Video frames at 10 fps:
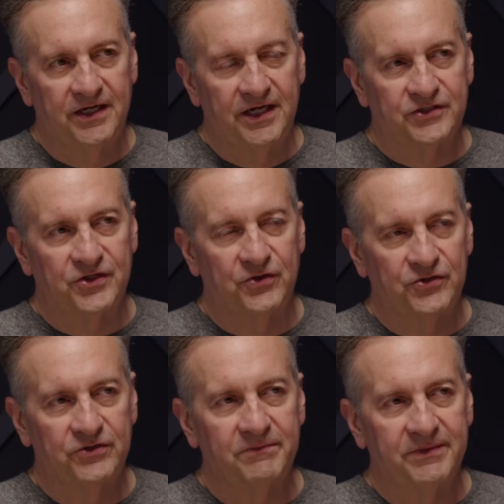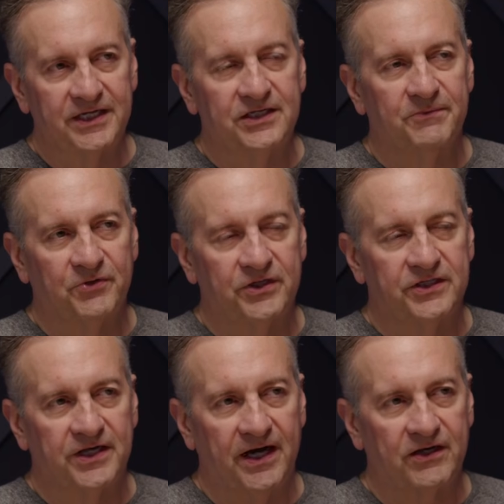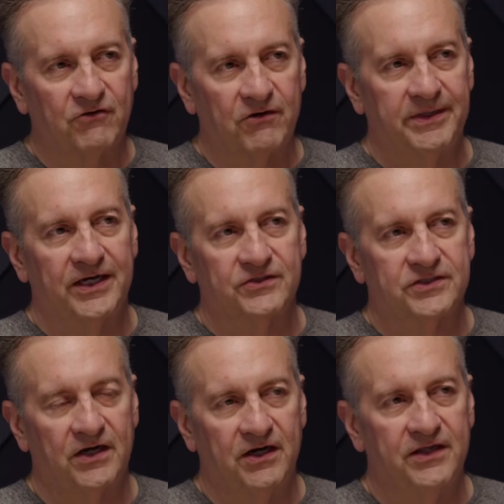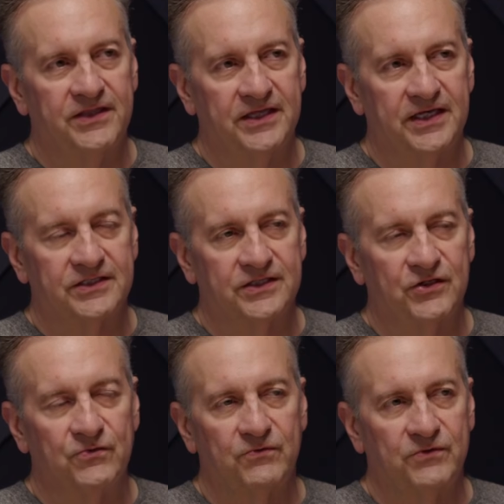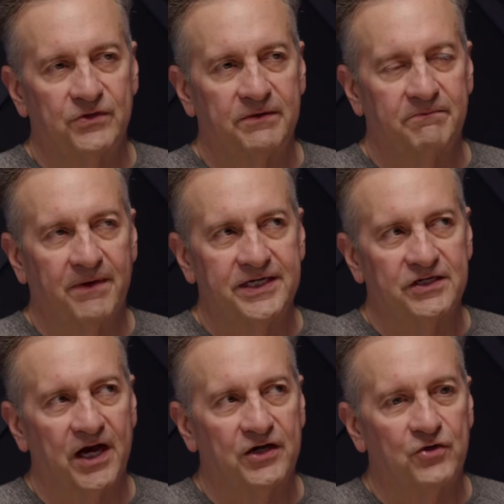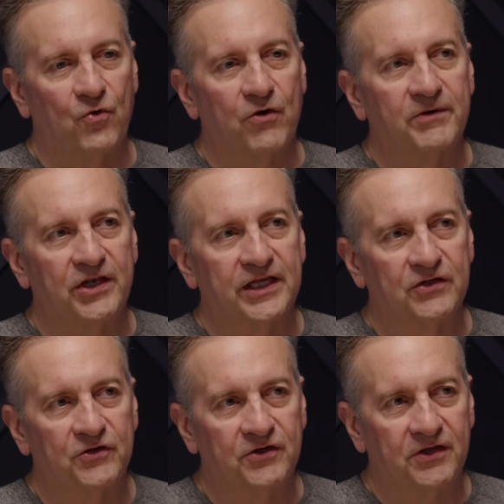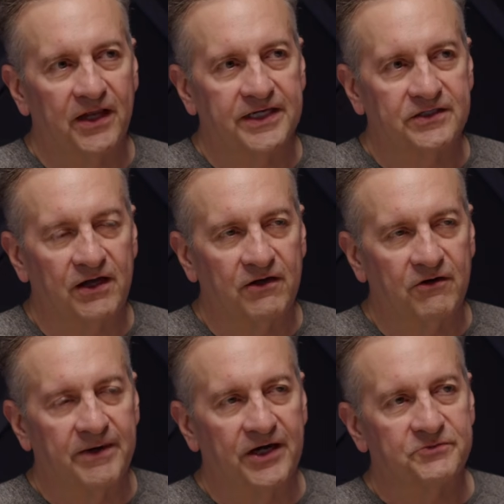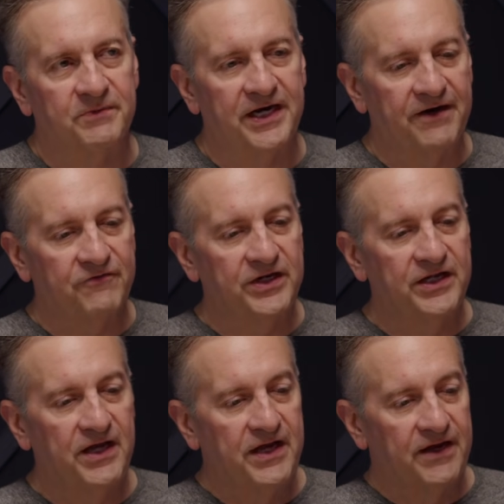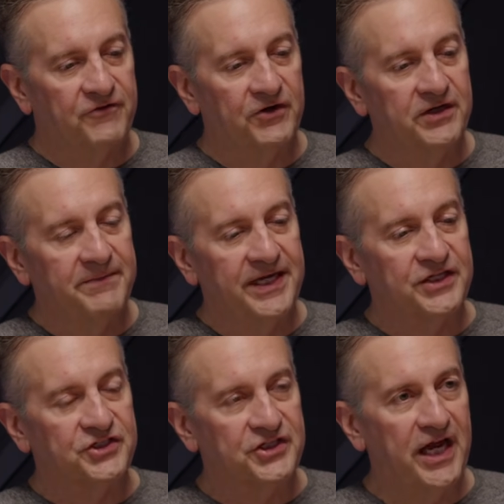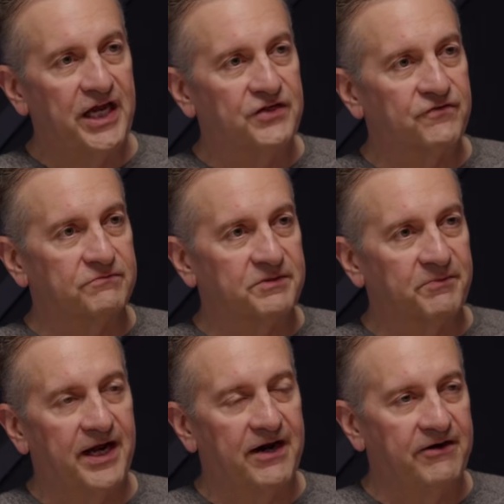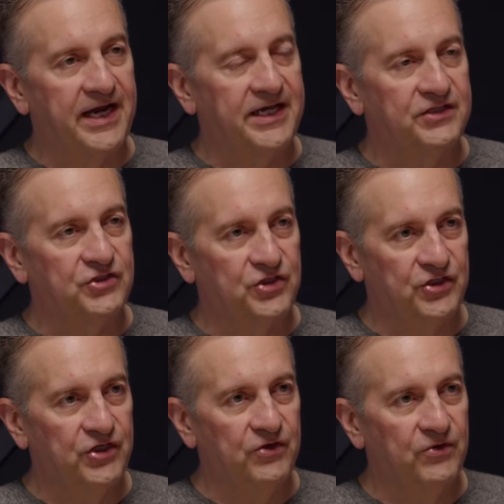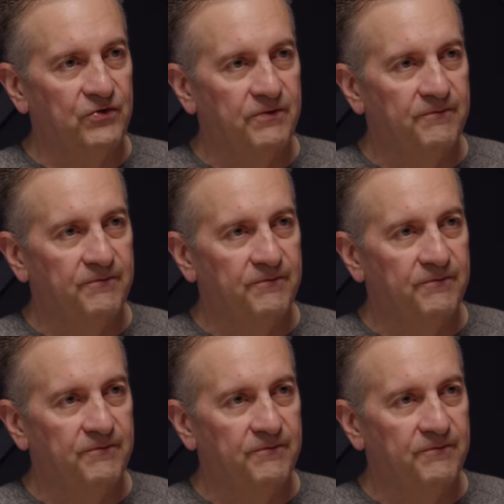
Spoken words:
And so you can begin to put dollar amounts on things that might not normally look like dollar amounts, but if they're going to make a change from supplier A to you,